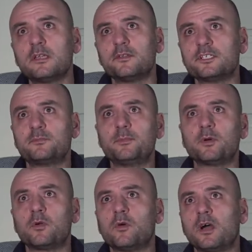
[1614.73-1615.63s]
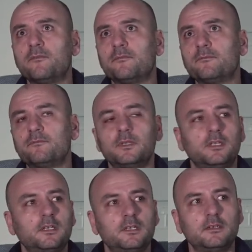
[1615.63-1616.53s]
There's people who have
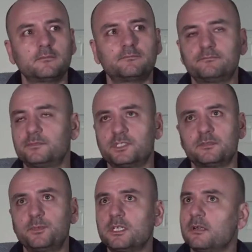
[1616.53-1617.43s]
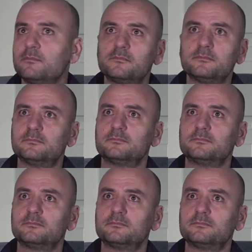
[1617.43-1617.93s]
just become